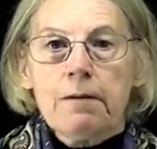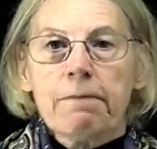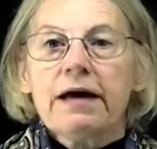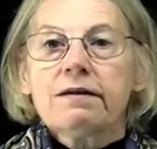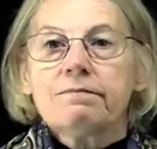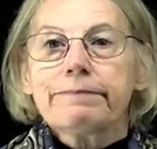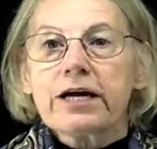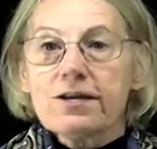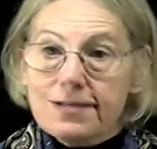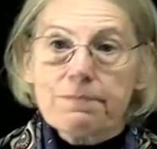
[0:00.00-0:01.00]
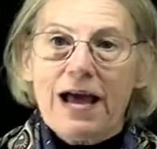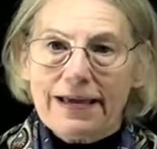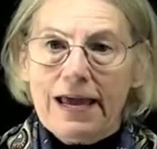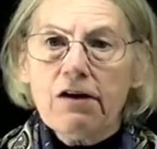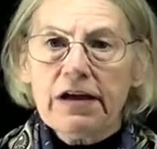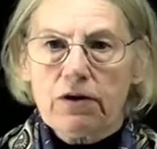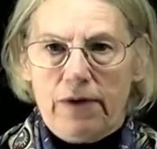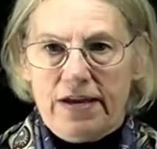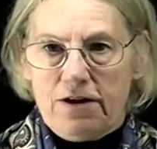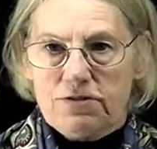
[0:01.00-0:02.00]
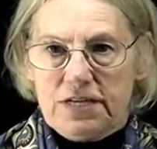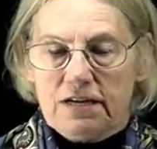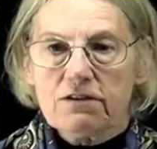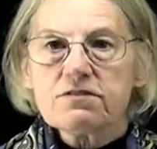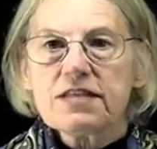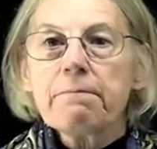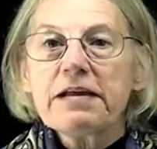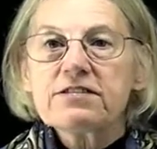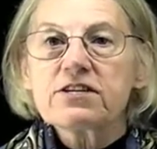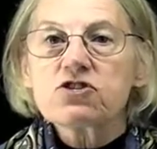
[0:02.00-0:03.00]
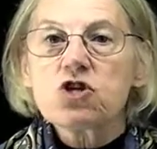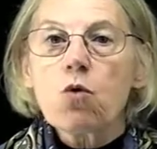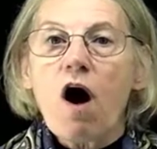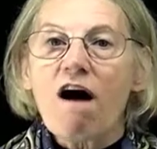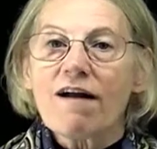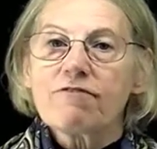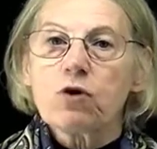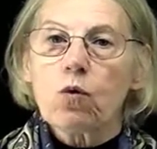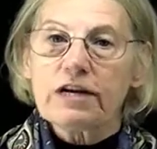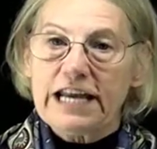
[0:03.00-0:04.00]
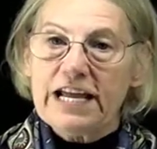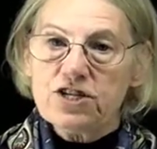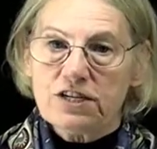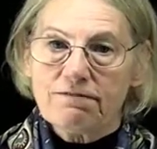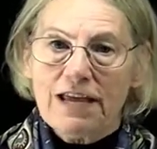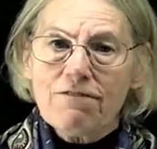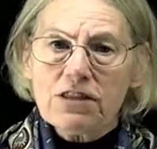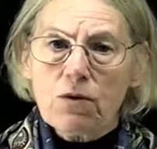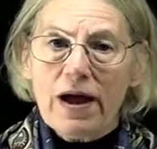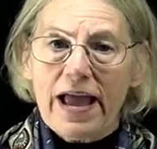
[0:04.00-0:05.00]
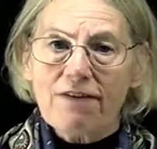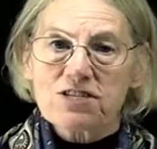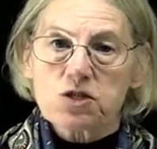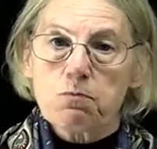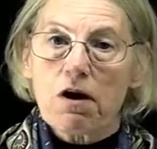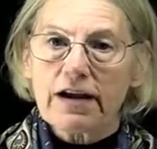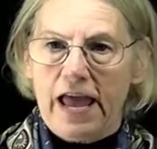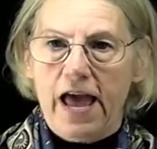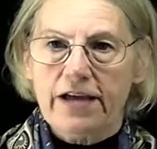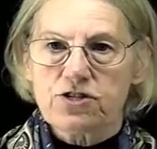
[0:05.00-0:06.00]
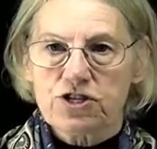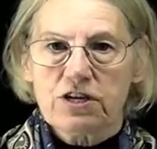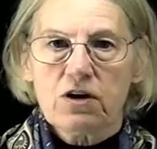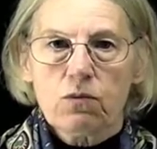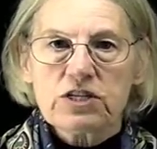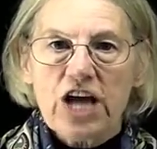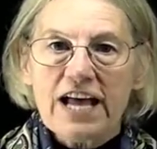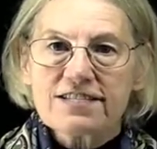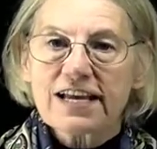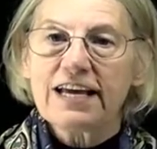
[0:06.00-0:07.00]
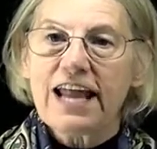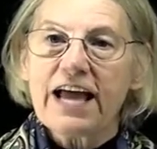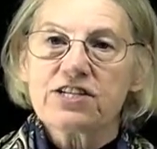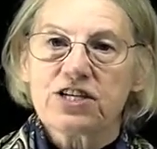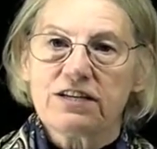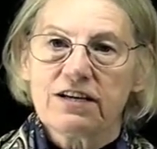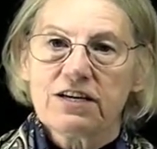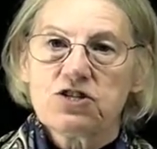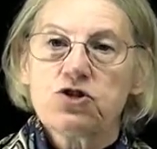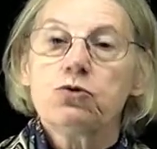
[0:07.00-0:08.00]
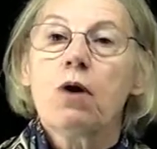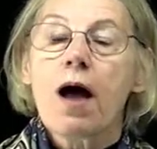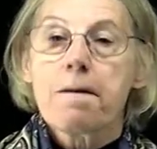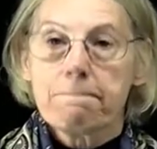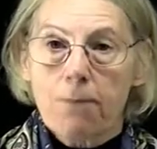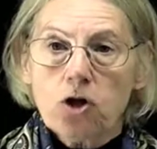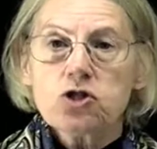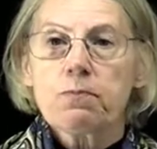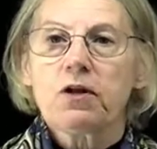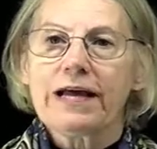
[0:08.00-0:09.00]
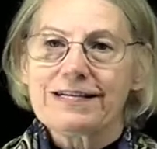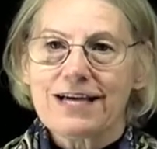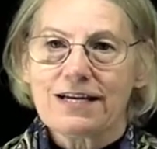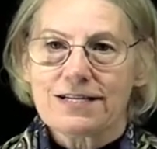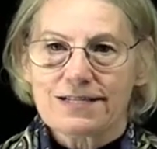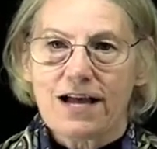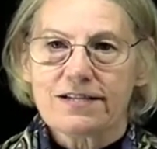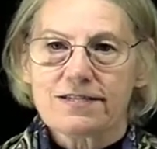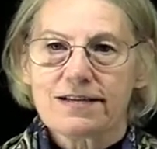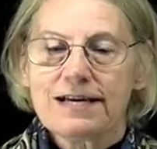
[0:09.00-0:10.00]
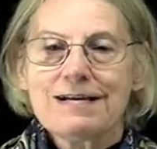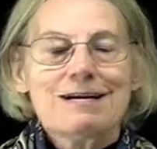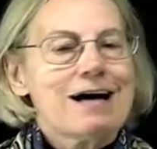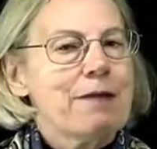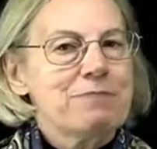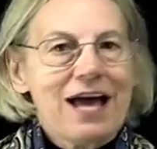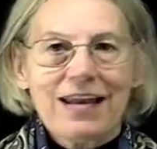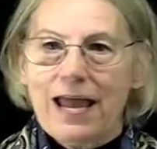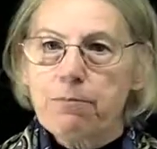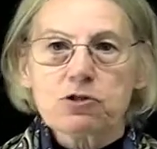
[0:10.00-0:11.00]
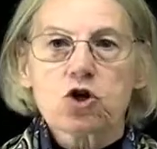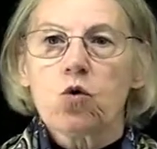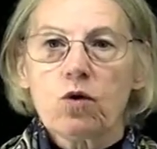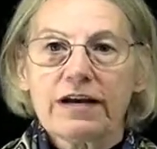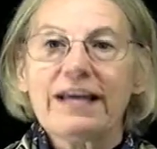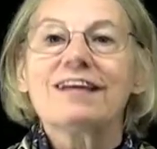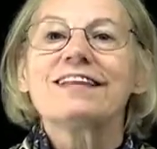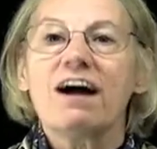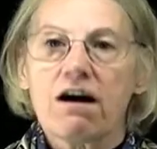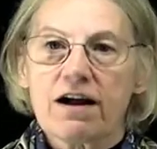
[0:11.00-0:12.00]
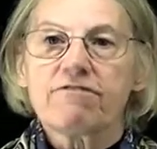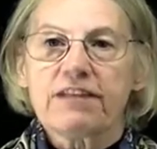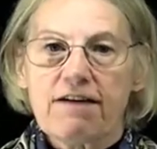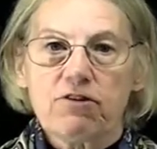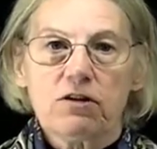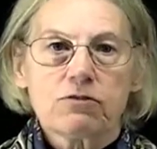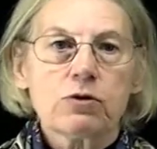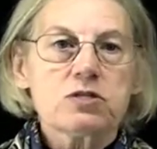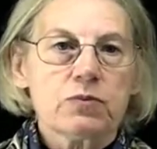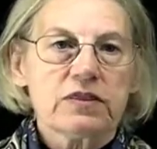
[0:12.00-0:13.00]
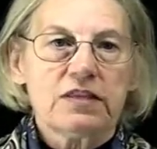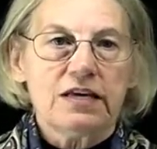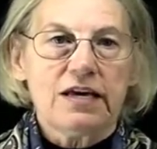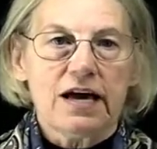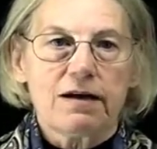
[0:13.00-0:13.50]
But because I'm not carrying radio signals, that means there's no RF coordination. Even though I have a Smart Edge which has a connection to multiple antenna sites, I'm not able to coordinate at the RF level. Of course, with the